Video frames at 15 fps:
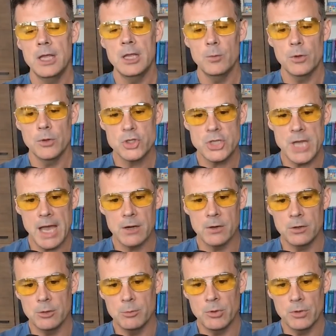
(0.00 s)
it will
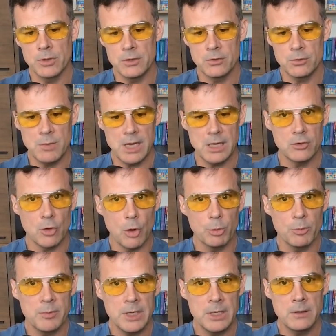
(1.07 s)
shatter your ability to make
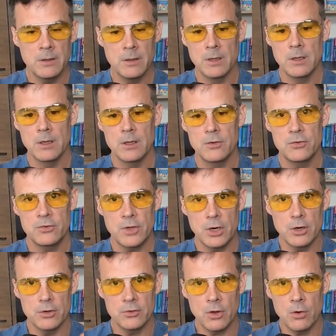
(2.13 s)
dopamine
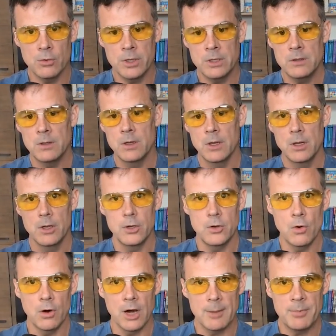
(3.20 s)
serotonin
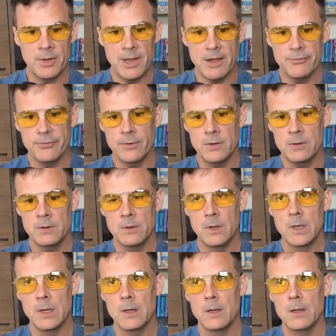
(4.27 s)
norepinephrine
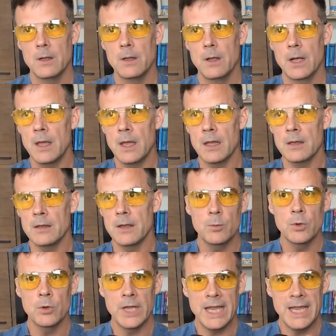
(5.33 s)
and
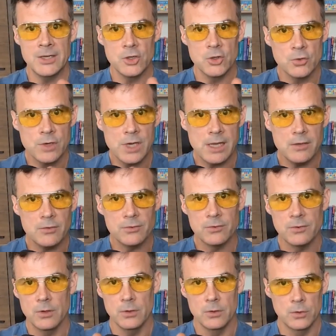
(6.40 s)
it will
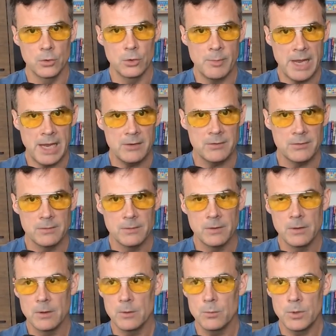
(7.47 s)
increase glutamate
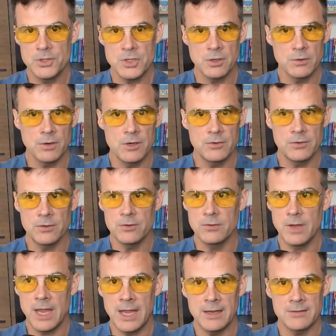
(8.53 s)
which
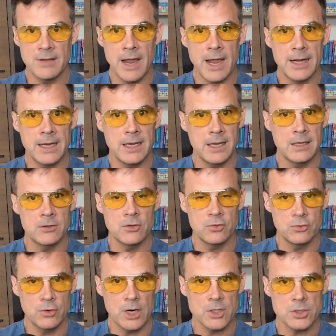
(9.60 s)
increases anxiety and
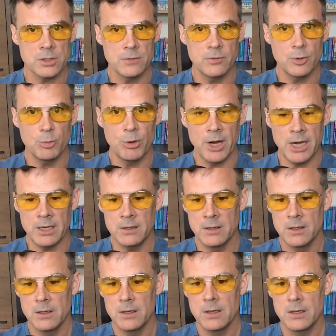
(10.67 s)
destruction of your
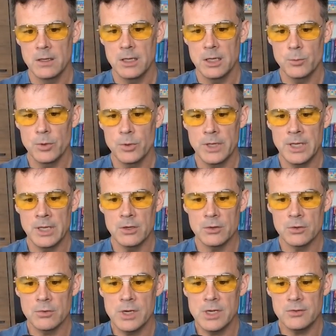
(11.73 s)
brain it will
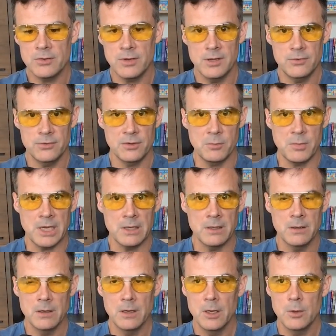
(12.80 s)
increase
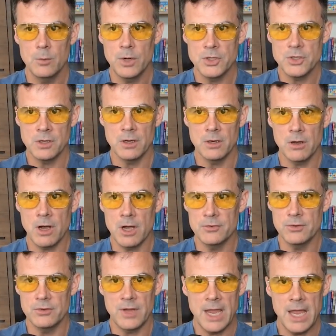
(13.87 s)
histamine, which
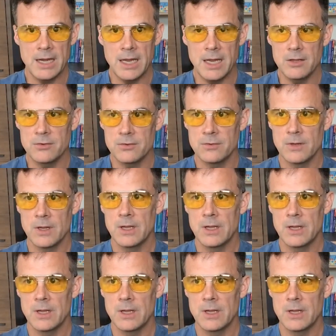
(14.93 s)
causes headaches,